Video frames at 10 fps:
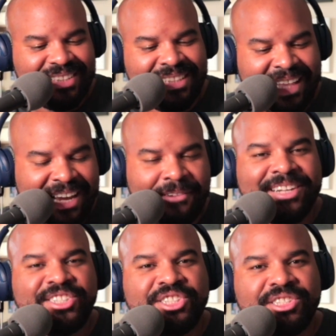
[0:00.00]
they
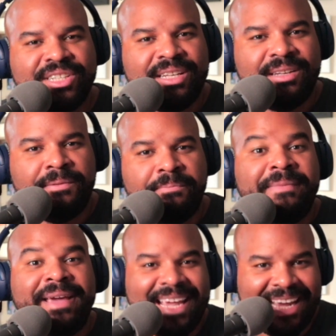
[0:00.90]
eventually
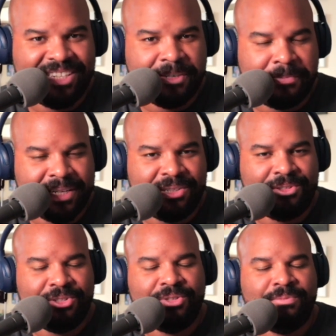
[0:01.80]
may end up on
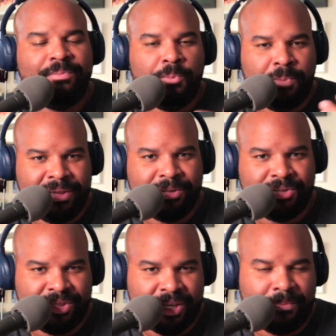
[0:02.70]
YouTube, but there's
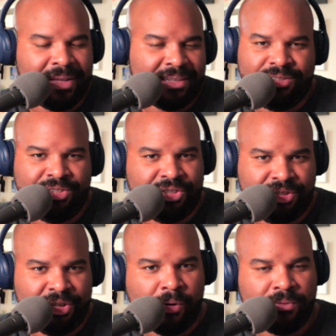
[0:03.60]
some that just
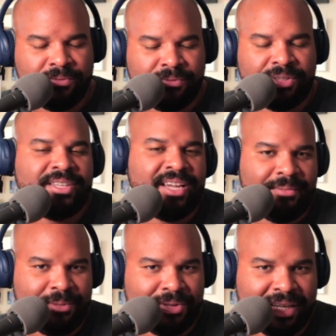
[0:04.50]
don't, for the sake of
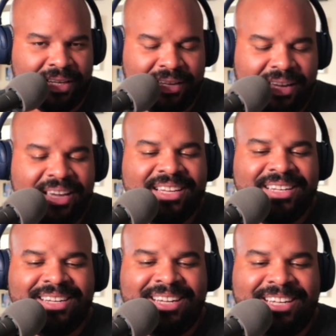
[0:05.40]
music.
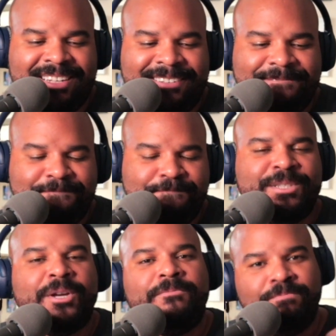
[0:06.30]

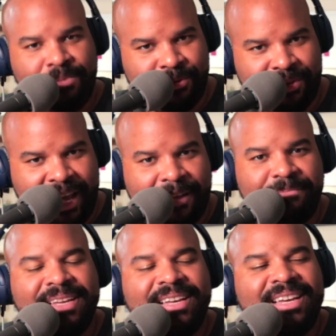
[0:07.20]
So there's that.
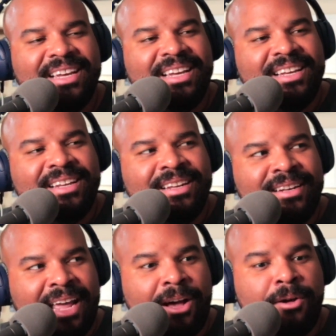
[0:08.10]

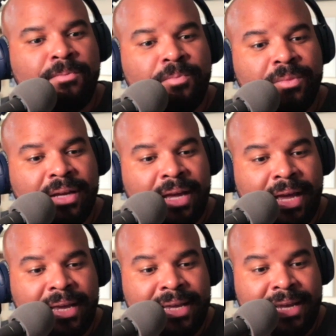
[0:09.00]
Now,
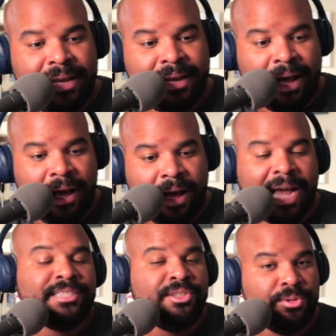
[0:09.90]
I